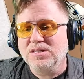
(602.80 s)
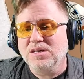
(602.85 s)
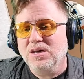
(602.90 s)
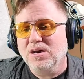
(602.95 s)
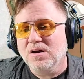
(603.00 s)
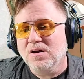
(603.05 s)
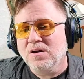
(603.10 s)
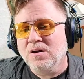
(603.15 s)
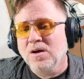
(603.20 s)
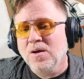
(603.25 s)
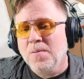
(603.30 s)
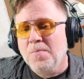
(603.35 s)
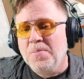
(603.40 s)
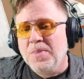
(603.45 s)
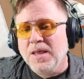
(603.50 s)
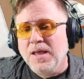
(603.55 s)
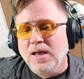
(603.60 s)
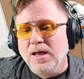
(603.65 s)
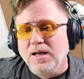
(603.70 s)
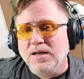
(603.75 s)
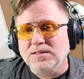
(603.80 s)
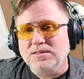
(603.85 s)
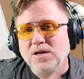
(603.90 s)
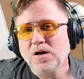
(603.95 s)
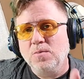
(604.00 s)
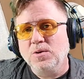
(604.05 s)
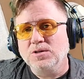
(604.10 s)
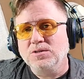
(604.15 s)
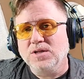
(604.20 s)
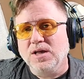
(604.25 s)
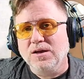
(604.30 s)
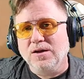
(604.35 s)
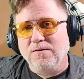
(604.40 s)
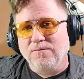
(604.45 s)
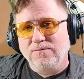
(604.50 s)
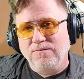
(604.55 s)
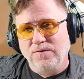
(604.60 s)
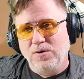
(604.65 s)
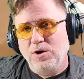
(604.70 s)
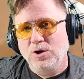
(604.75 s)
here, it's almost like a
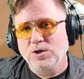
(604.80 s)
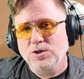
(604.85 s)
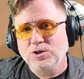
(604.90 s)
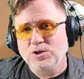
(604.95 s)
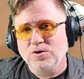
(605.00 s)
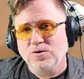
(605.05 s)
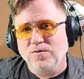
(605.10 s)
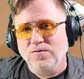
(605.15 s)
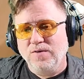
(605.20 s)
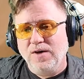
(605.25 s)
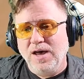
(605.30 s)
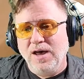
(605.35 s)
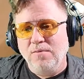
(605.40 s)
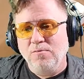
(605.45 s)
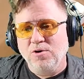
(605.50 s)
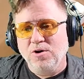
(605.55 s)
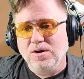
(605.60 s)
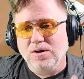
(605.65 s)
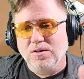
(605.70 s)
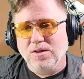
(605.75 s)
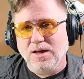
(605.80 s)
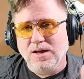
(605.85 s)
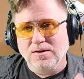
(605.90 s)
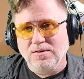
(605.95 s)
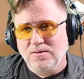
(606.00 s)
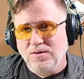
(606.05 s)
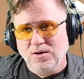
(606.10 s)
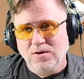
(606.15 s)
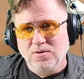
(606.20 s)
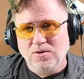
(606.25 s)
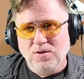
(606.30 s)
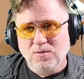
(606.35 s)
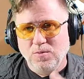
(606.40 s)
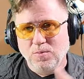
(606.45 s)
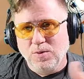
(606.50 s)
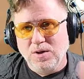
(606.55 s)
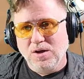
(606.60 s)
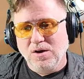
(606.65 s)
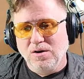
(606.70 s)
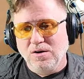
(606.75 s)
furniture fabric, like, you know, that would
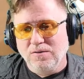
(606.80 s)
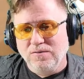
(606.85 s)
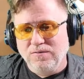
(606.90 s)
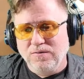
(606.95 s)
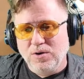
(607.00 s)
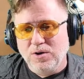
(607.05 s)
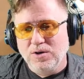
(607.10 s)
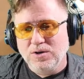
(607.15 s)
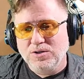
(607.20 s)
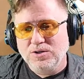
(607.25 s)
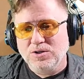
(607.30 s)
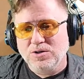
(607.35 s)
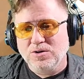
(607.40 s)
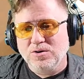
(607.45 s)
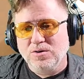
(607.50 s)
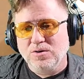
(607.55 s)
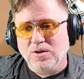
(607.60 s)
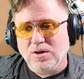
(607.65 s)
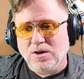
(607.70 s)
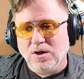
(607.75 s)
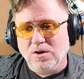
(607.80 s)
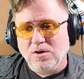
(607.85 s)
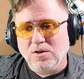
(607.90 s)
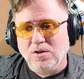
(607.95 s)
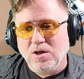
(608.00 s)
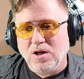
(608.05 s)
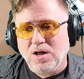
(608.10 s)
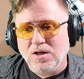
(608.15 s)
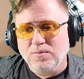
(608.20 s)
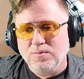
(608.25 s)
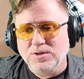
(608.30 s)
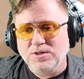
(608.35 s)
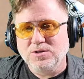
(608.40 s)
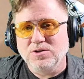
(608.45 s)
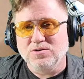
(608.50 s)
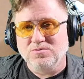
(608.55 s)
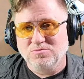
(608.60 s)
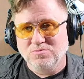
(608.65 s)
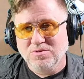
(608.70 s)
be on a furniture, like a cloth material. It's